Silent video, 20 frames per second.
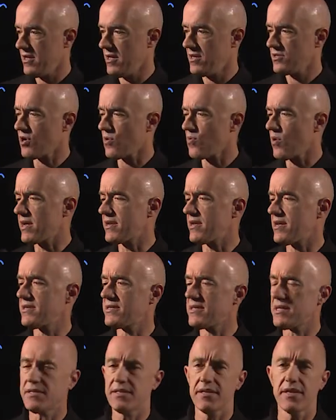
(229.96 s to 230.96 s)
So what does
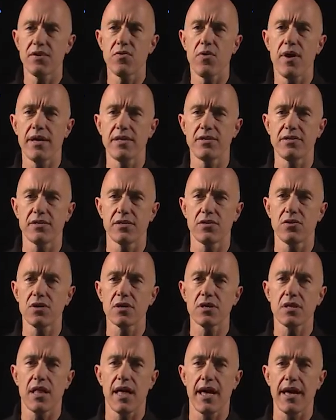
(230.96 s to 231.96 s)
this equation
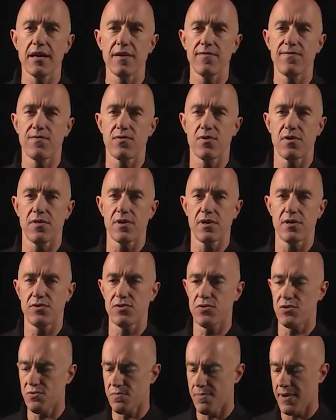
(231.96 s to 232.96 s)
look like for the
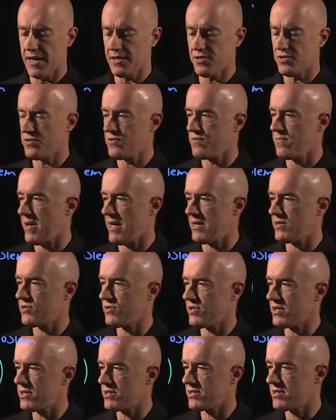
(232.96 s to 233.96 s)
2 by 2
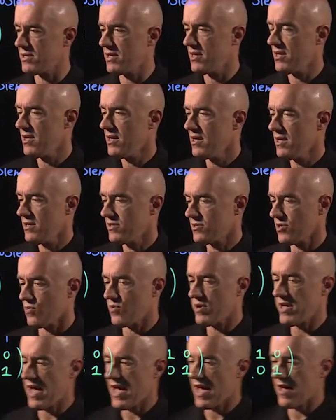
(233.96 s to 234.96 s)
matrix? So
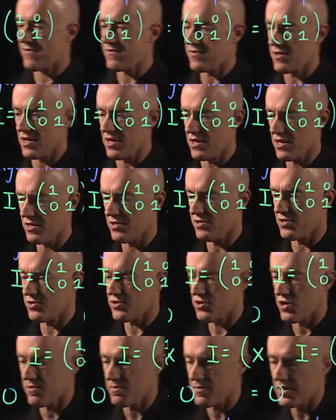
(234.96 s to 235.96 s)
we have the
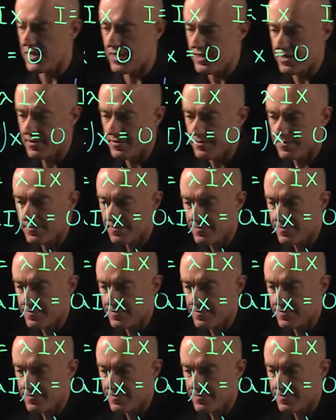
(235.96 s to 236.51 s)
determinant